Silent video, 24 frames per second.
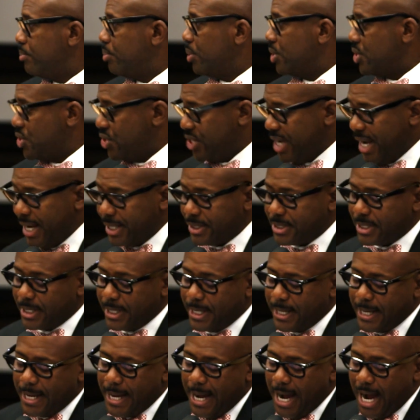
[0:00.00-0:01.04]

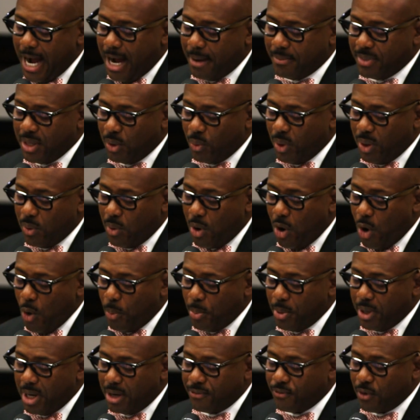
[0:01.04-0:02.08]
present um, then we will
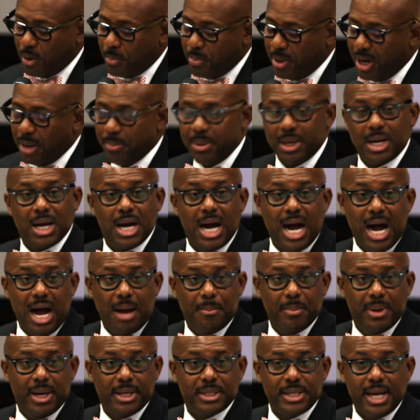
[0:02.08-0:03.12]
open up for public
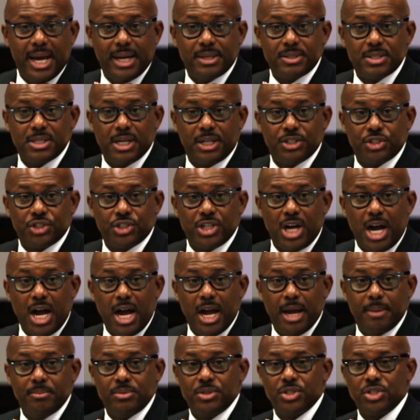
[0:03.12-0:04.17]
comment at such
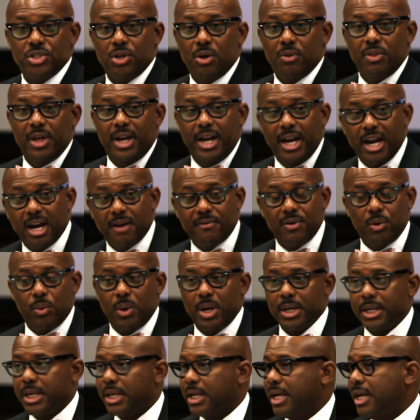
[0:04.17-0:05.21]
times so that
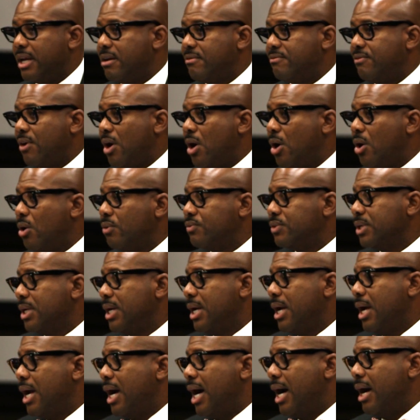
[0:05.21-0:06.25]
everyone can get involved.
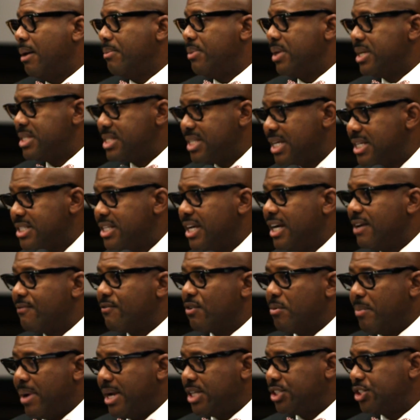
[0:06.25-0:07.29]
Uh, this is an
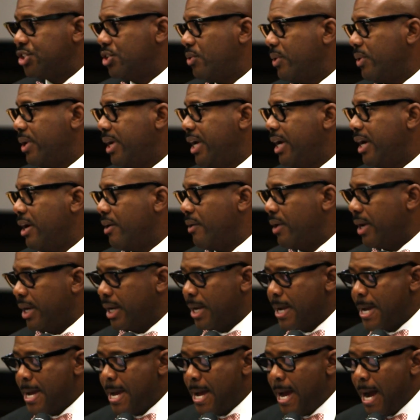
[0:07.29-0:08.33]
informational hearing,
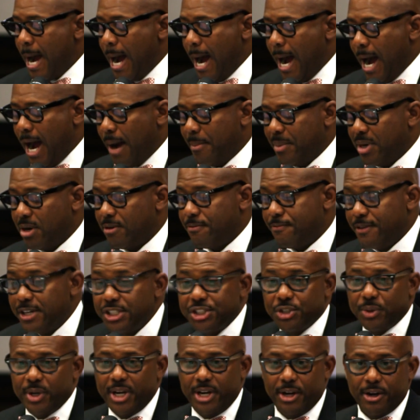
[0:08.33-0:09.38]
um, an
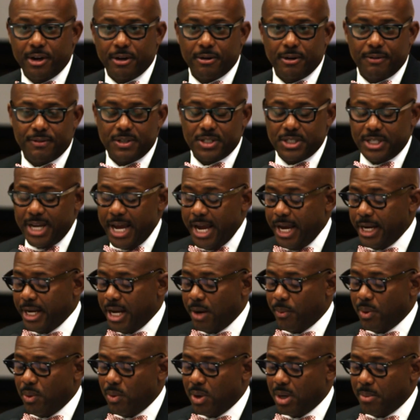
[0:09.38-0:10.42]
official hearing of the state,
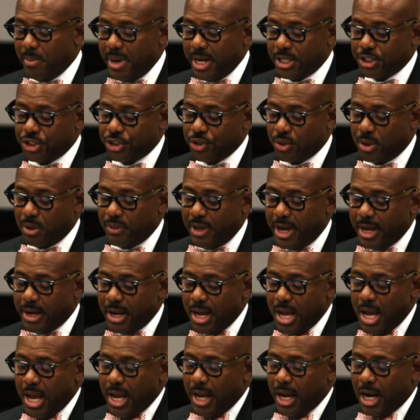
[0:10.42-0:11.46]
and we want to make sure that
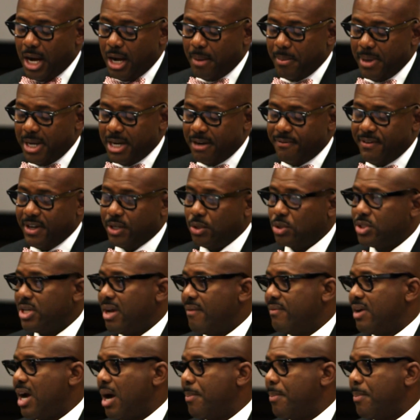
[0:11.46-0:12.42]
um, individuals have an